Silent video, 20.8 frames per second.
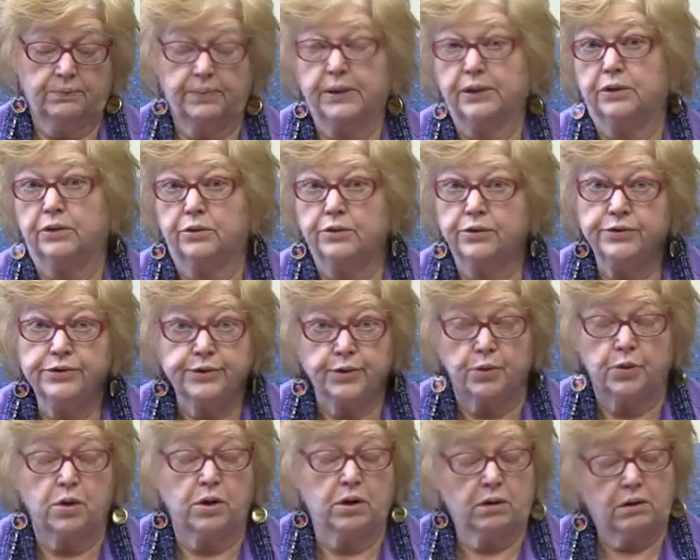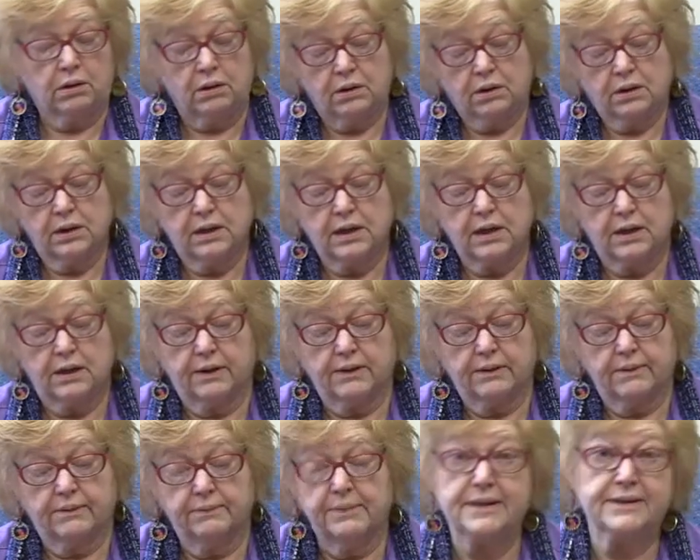pills or uh,
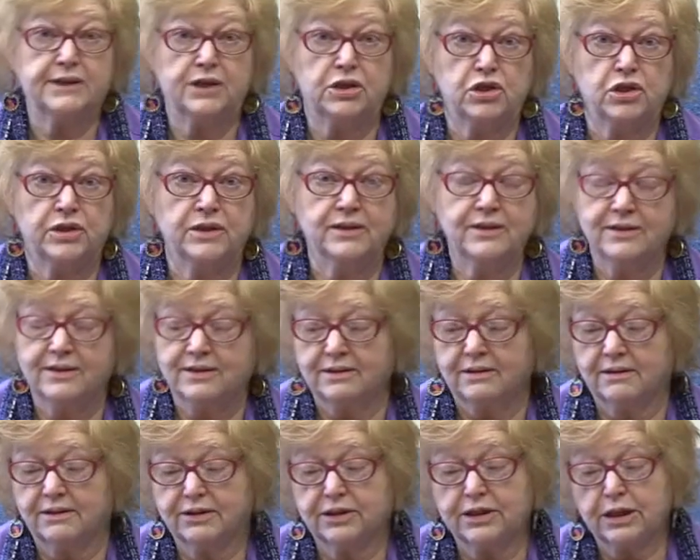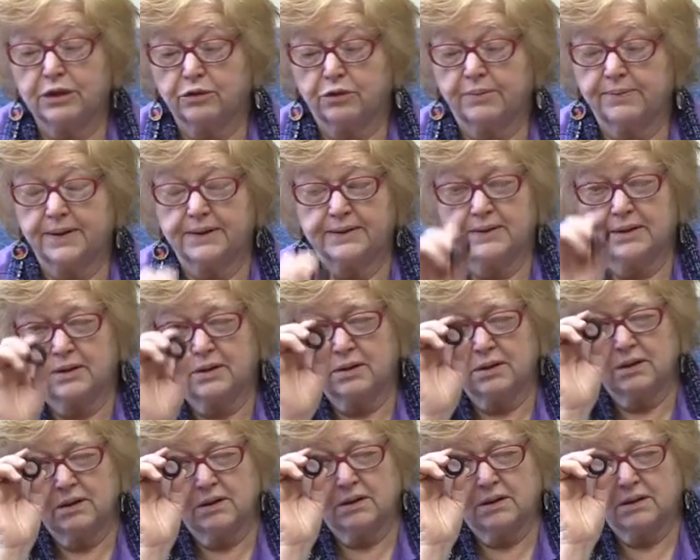messages, secret
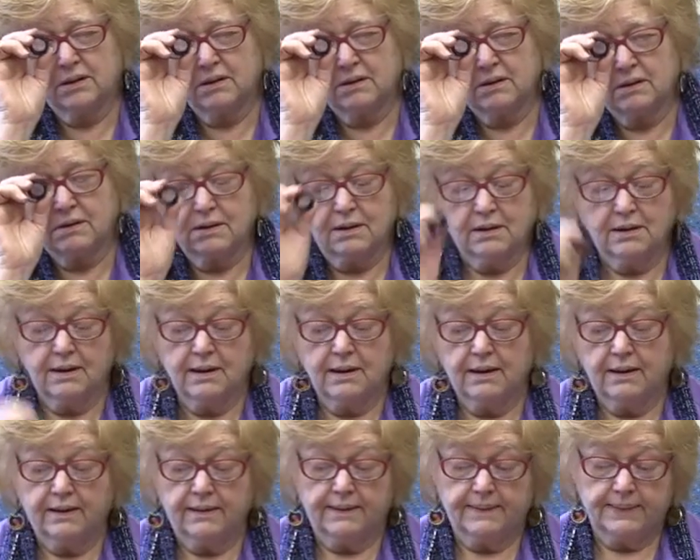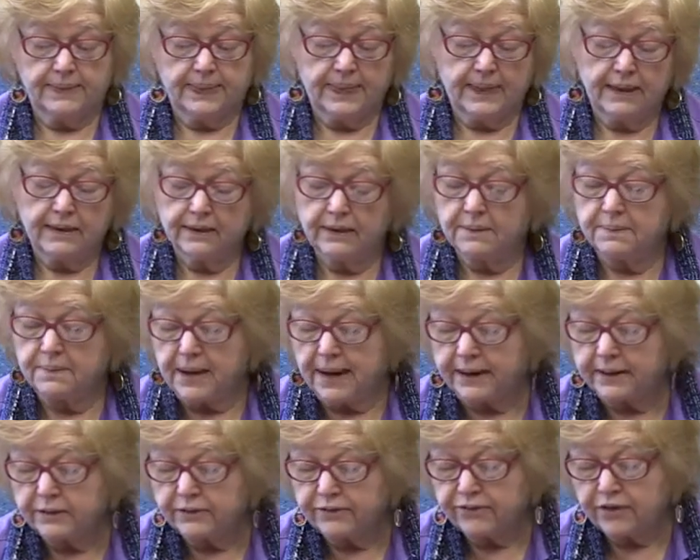messages. The
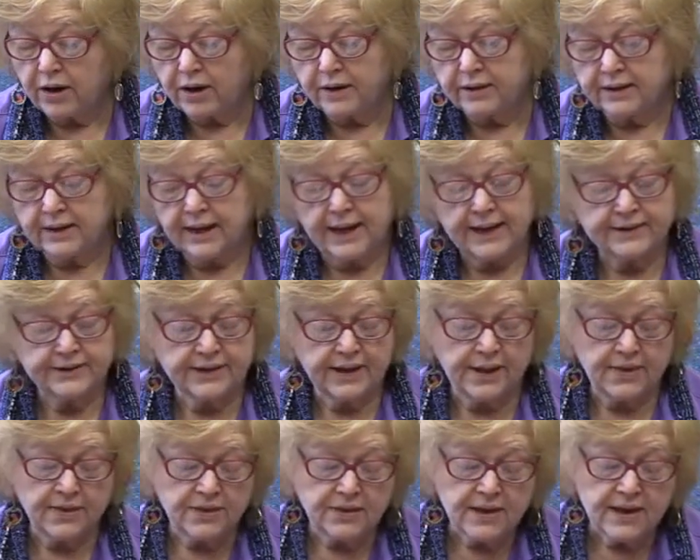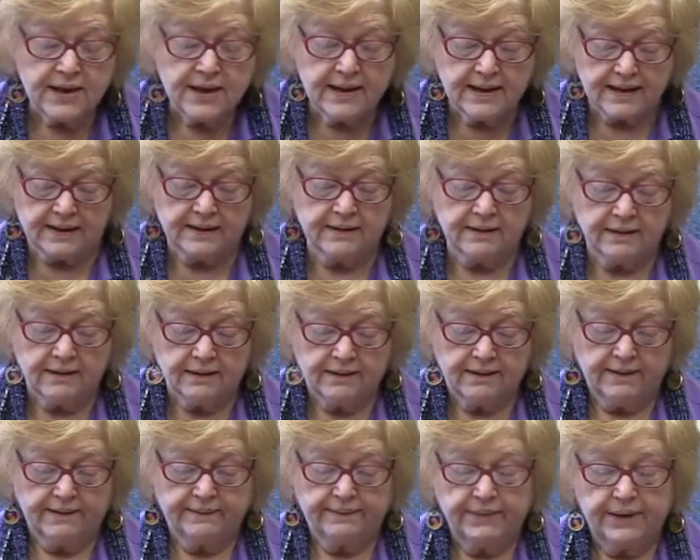magnifying glass. And then,
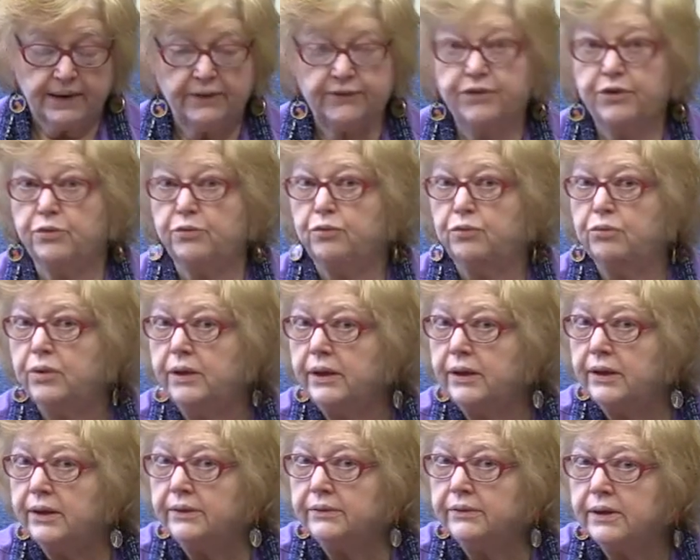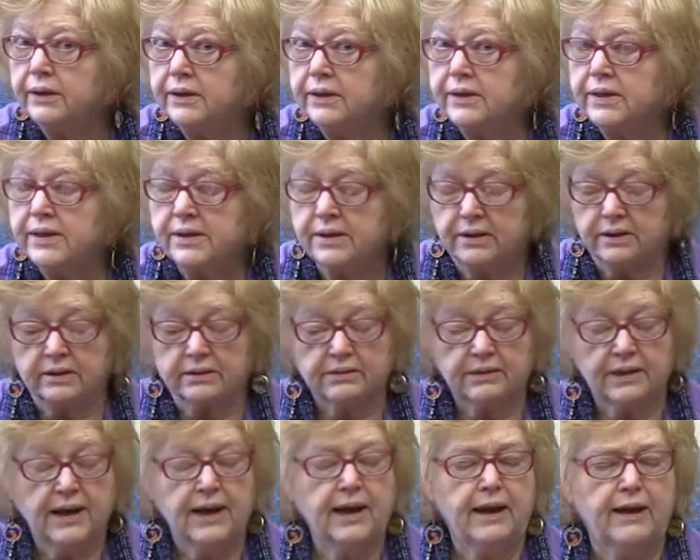if you really, really need
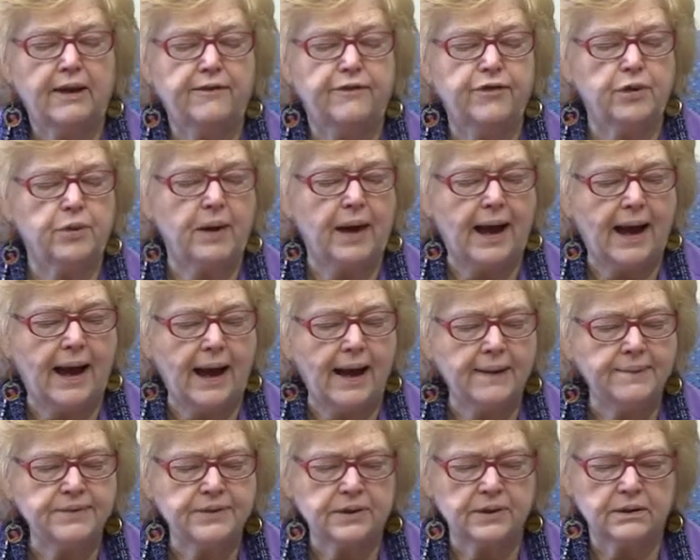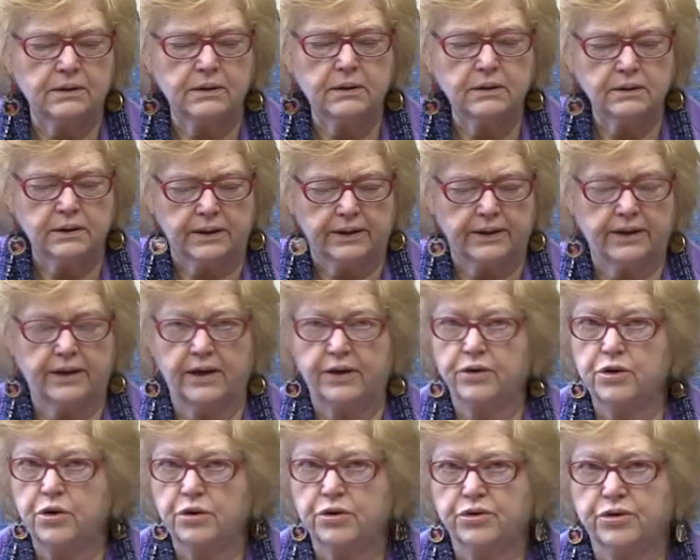it, if you absolutely,
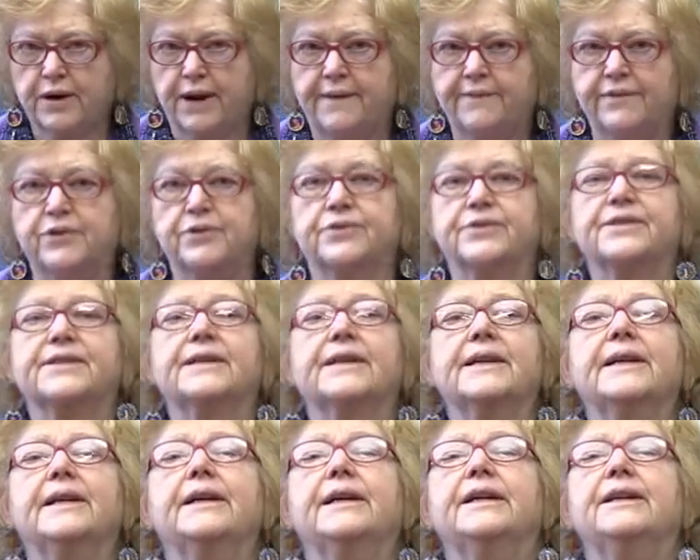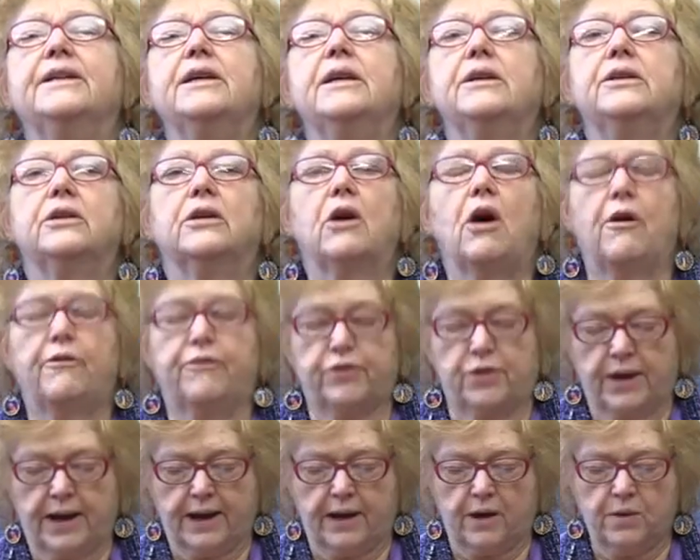in your travels, need to call
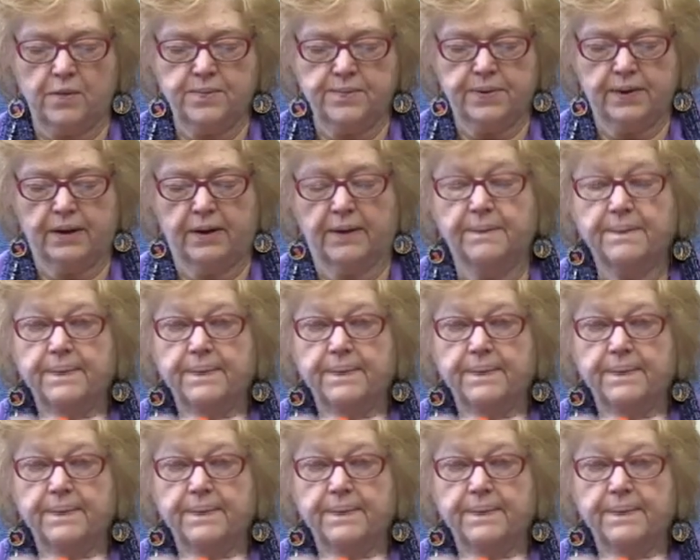for help,